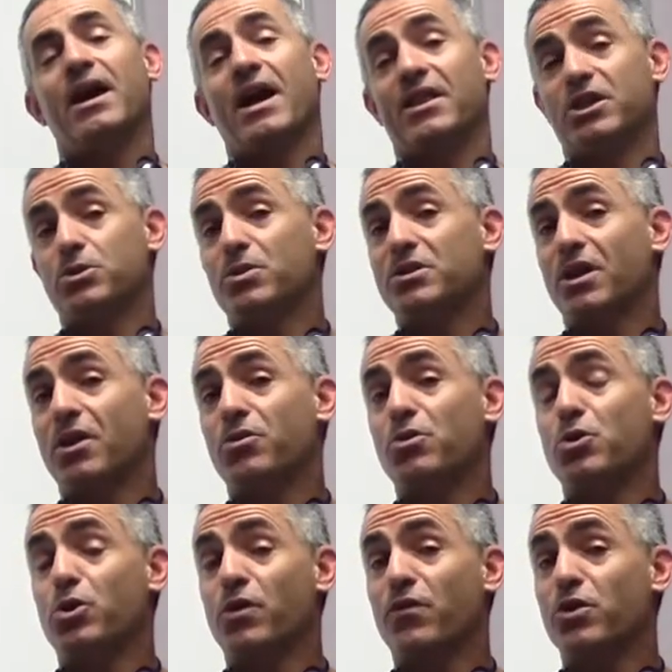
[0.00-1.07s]
And this was done through
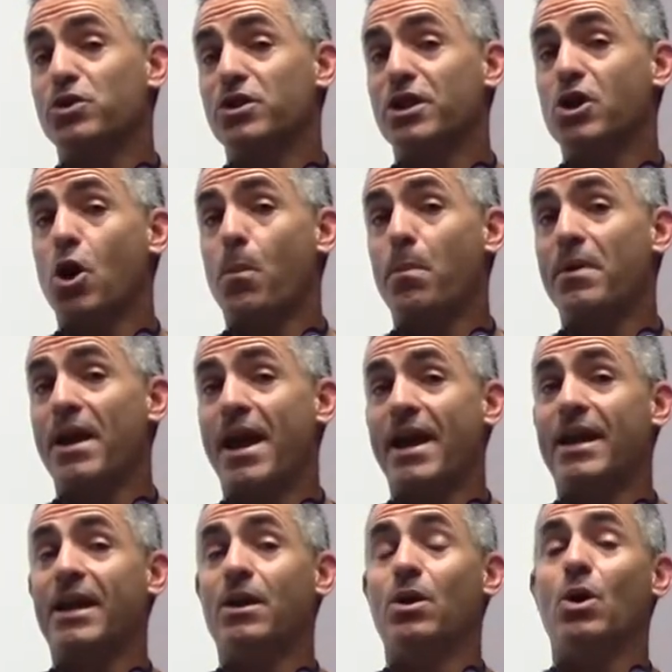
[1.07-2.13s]
the University of
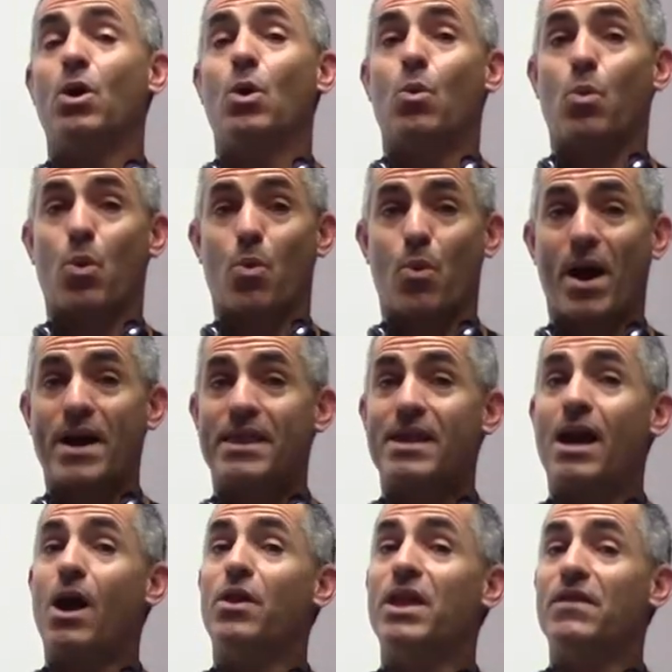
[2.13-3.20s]
Copenhagen, where right
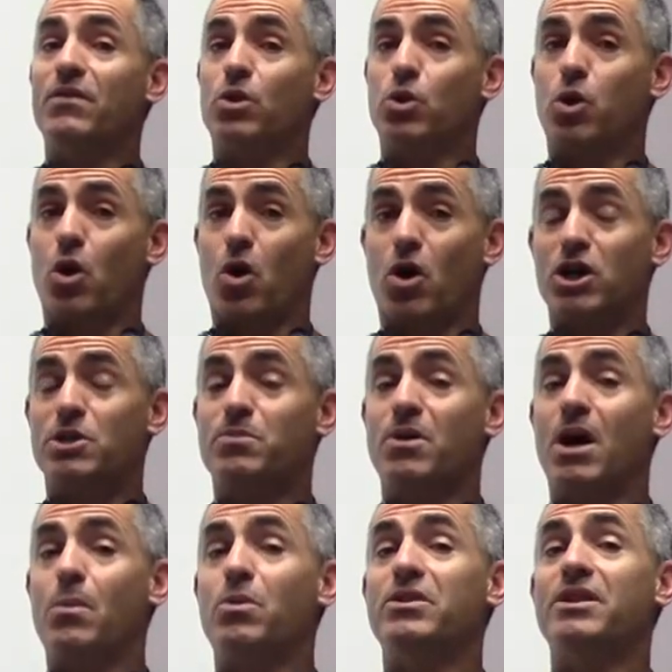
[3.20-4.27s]
now they have a large
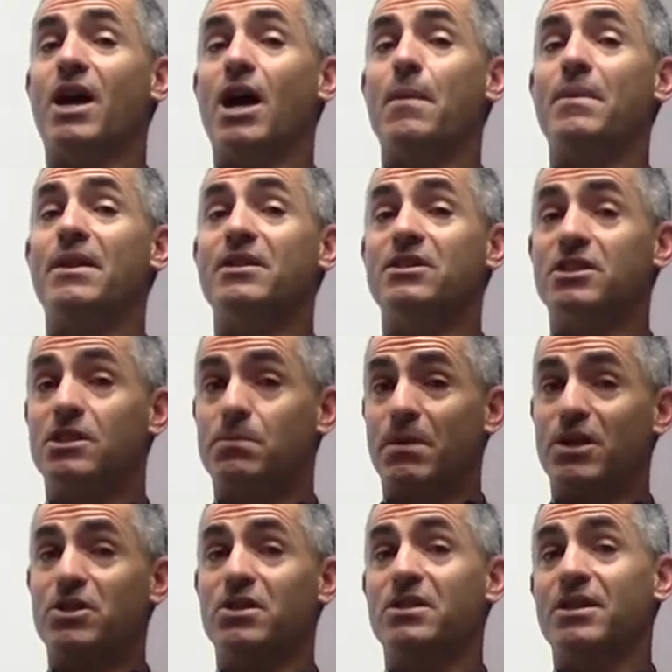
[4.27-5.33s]
problem with diabetes,
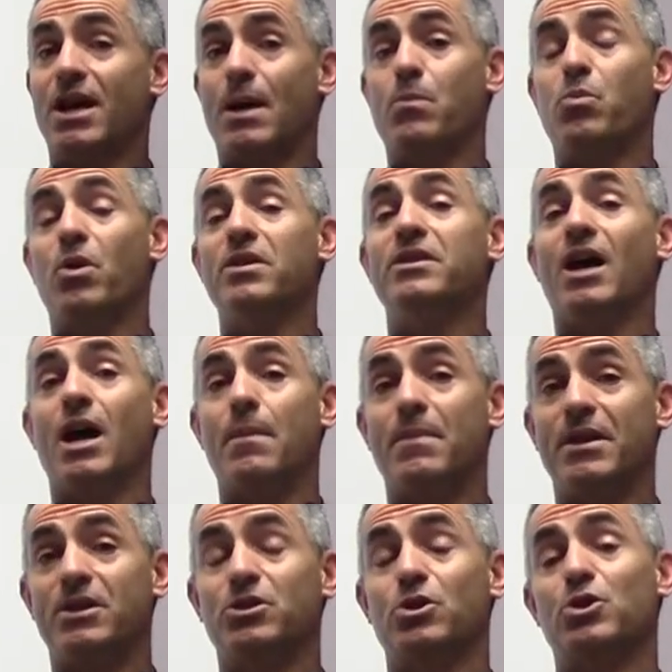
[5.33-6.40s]
especially type 1
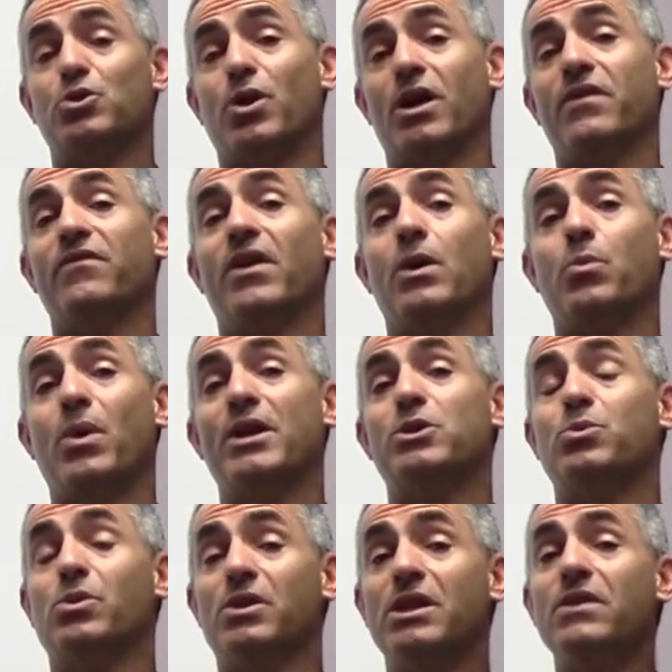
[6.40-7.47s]
diabetes. So they're trying to find ways
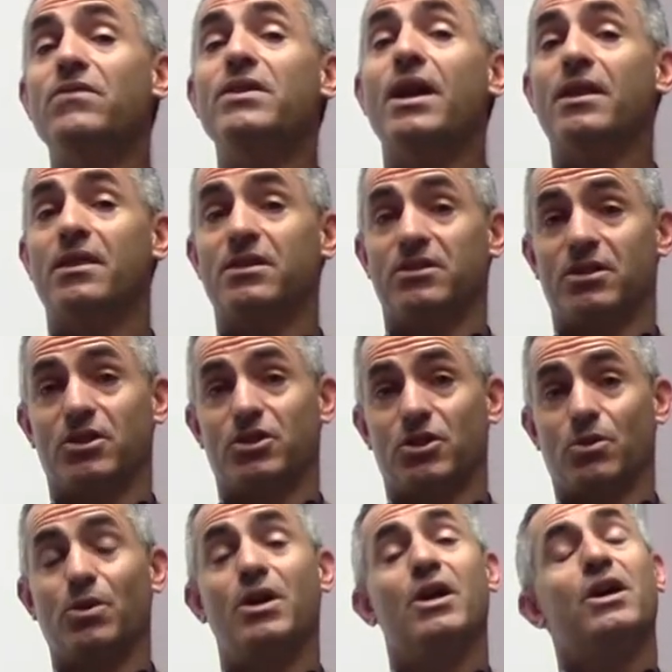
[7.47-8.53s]
to alleviate this
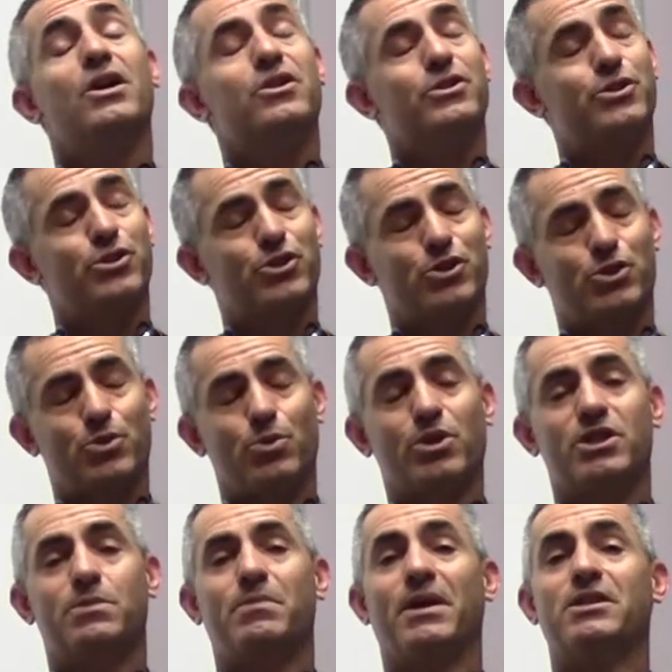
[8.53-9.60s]
issue, it's just too
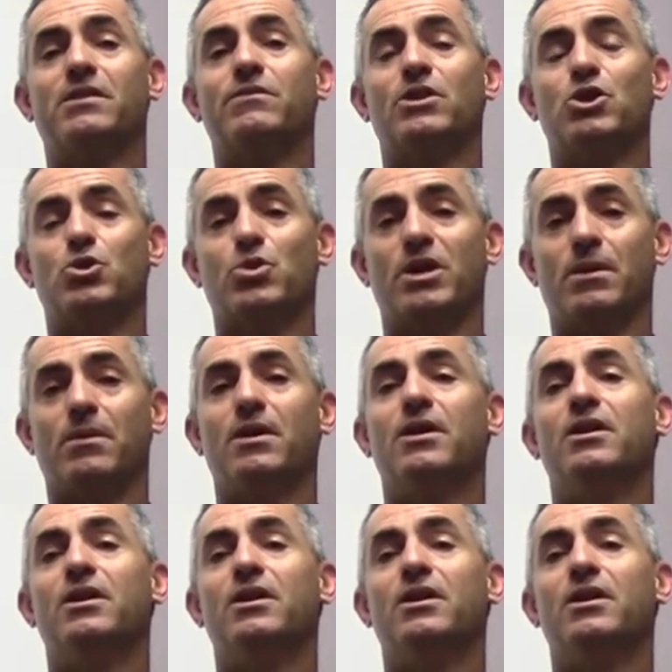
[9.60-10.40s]
expensive to treat.